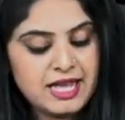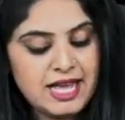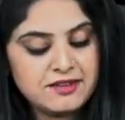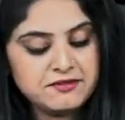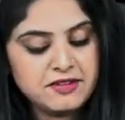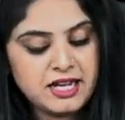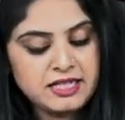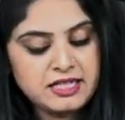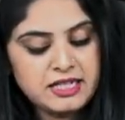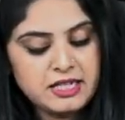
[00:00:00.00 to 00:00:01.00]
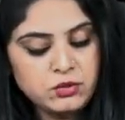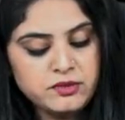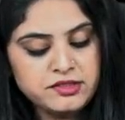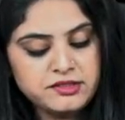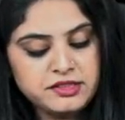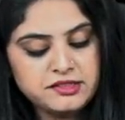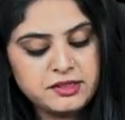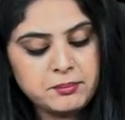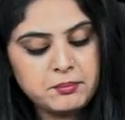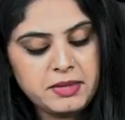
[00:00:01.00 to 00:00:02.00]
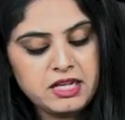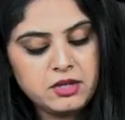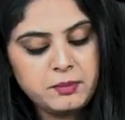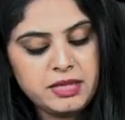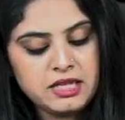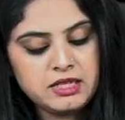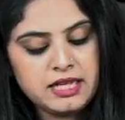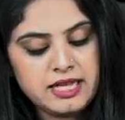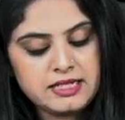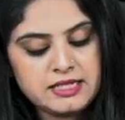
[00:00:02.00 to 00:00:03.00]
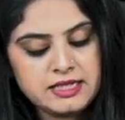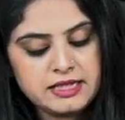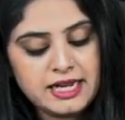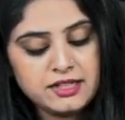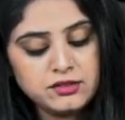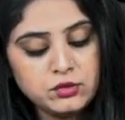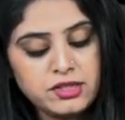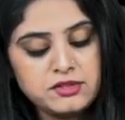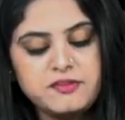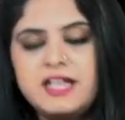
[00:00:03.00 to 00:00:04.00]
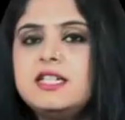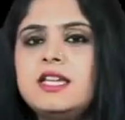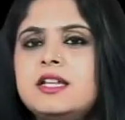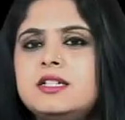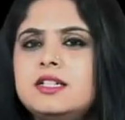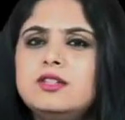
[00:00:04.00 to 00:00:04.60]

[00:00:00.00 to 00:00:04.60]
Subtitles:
And finally, you will see some pink keratin, that is known as wet keratin.